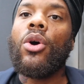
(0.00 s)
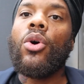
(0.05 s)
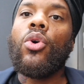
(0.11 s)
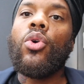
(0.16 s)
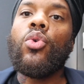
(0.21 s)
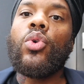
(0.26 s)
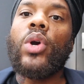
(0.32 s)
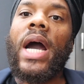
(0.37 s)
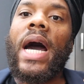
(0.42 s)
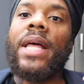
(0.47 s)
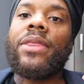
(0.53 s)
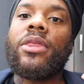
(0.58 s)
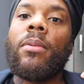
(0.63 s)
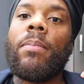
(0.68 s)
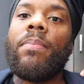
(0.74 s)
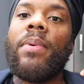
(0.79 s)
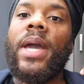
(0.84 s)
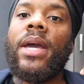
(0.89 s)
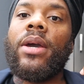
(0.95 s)
Who got
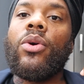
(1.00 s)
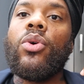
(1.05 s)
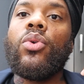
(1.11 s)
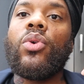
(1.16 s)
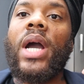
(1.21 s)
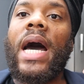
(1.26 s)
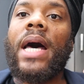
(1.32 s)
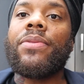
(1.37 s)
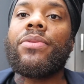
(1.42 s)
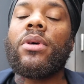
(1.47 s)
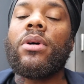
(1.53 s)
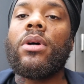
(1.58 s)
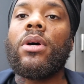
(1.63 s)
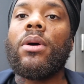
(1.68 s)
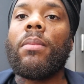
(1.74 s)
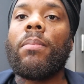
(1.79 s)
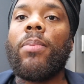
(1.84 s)
the